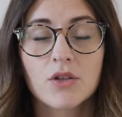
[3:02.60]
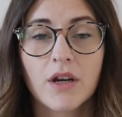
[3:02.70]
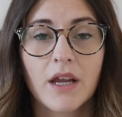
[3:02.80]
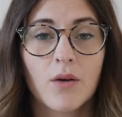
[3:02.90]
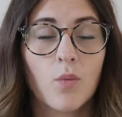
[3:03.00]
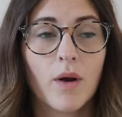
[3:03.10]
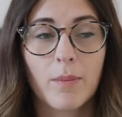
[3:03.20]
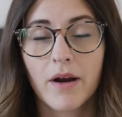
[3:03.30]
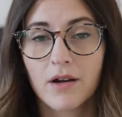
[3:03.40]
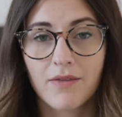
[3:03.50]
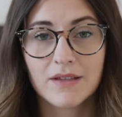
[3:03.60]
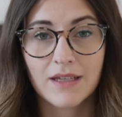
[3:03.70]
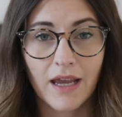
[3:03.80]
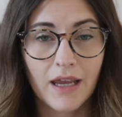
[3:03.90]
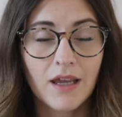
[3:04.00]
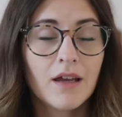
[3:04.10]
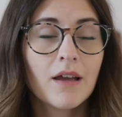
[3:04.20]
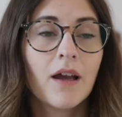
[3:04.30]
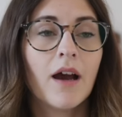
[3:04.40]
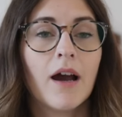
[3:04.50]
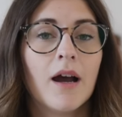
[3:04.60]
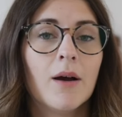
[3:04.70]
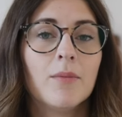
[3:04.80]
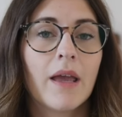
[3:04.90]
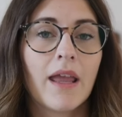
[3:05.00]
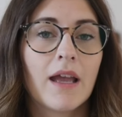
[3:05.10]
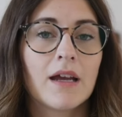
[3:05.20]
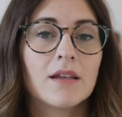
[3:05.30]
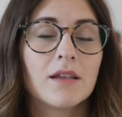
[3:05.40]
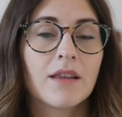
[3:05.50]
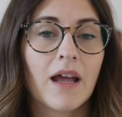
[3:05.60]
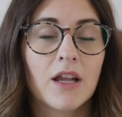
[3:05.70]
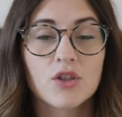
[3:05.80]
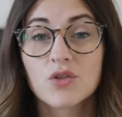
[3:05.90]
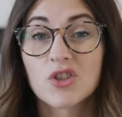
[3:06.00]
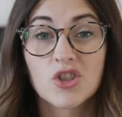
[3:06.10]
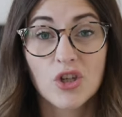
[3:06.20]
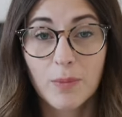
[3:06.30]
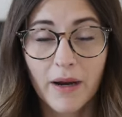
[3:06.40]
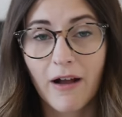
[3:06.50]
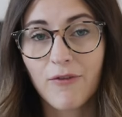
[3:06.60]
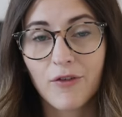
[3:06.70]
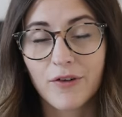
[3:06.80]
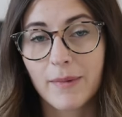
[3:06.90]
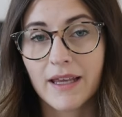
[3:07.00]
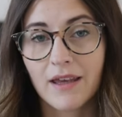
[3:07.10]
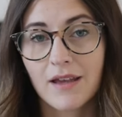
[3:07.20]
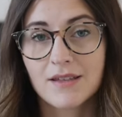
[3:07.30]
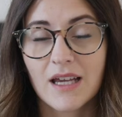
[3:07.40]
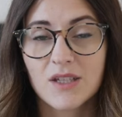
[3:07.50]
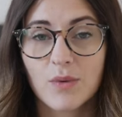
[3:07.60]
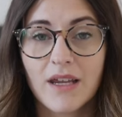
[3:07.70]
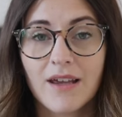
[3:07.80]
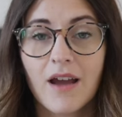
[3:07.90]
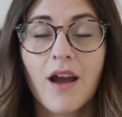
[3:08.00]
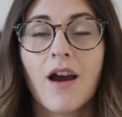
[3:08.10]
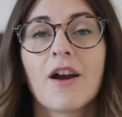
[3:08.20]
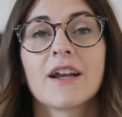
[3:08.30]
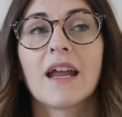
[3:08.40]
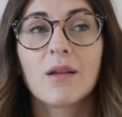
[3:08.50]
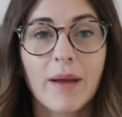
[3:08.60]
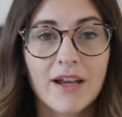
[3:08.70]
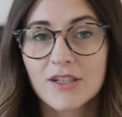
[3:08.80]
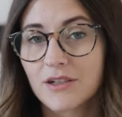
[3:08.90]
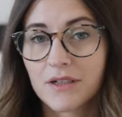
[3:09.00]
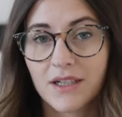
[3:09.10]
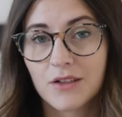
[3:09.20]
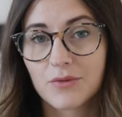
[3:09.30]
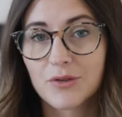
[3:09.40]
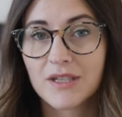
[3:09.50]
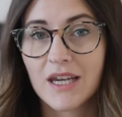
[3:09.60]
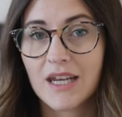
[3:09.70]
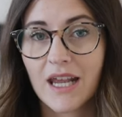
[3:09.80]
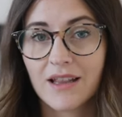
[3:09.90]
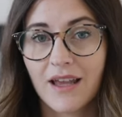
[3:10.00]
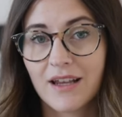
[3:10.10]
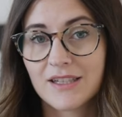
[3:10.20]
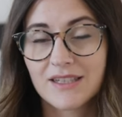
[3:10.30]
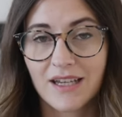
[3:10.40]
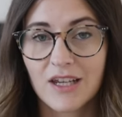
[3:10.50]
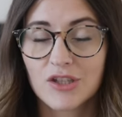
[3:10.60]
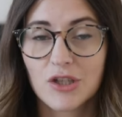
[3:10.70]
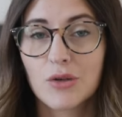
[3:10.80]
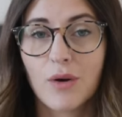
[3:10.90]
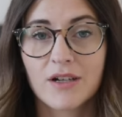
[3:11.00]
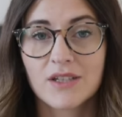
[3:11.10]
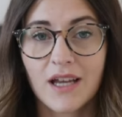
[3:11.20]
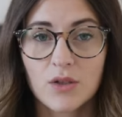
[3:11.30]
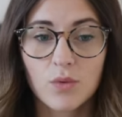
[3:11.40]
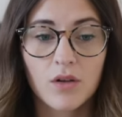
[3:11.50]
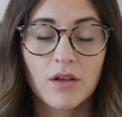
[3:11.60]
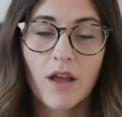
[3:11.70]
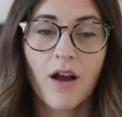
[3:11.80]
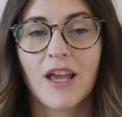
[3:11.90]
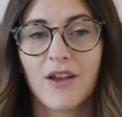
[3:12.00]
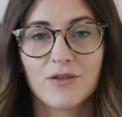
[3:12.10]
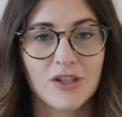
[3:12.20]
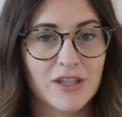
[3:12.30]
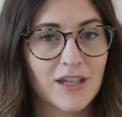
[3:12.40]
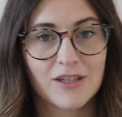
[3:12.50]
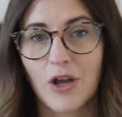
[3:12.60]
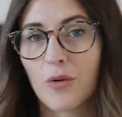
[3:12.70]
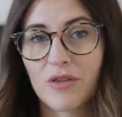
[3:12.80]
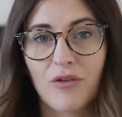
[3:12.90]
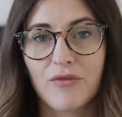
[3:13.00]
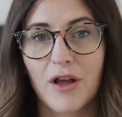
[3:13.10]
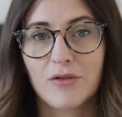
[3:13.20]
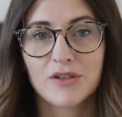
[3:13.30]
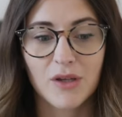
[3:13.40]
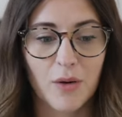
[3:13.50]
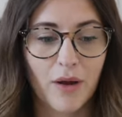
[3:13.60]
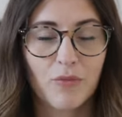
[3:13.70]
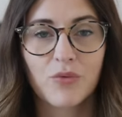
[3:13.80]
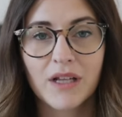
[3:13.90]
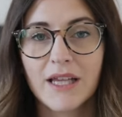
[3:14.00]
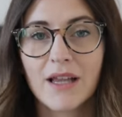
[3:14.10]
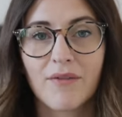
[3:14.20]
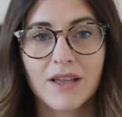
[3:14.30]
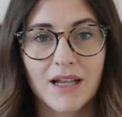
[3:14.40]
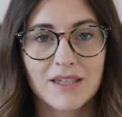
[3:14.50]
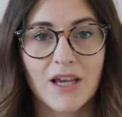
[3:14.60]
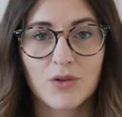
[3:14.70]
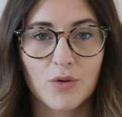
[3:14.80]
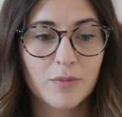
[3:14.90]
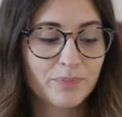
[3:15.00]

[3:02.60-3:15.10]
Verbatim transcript: during what part of the day, um, and that is super helpful for my kids as we are getting back into regular routine and like sticking to our schedule. It just is go with the flow, so I'm really loving that schedule.